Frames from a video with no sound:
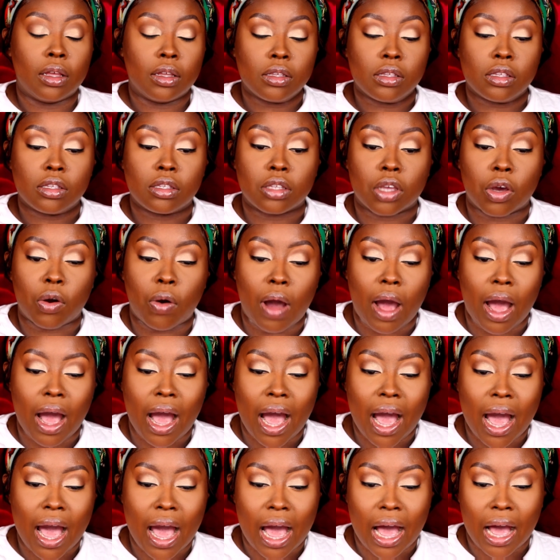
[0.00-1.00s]
So
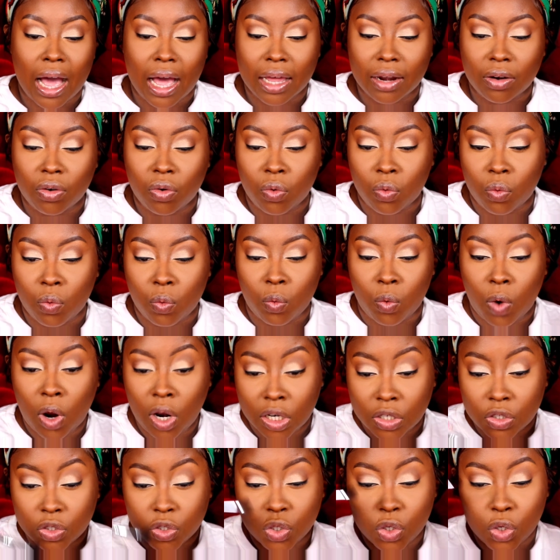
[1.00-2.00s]
I don't
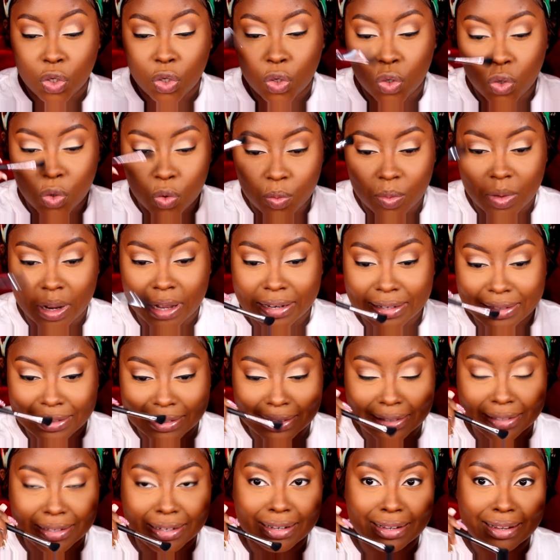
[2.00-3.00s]
want too
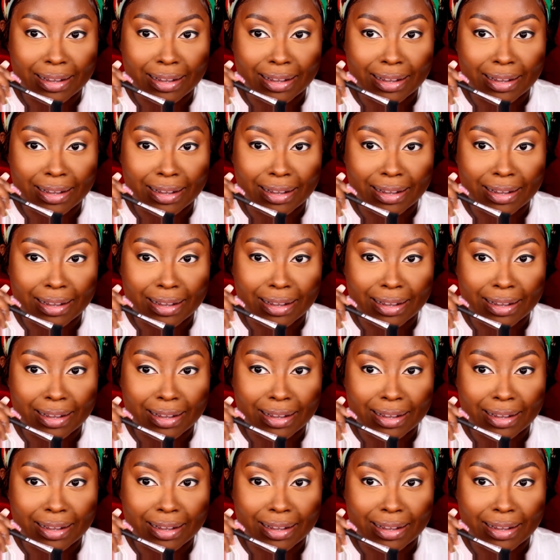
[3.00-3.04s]
much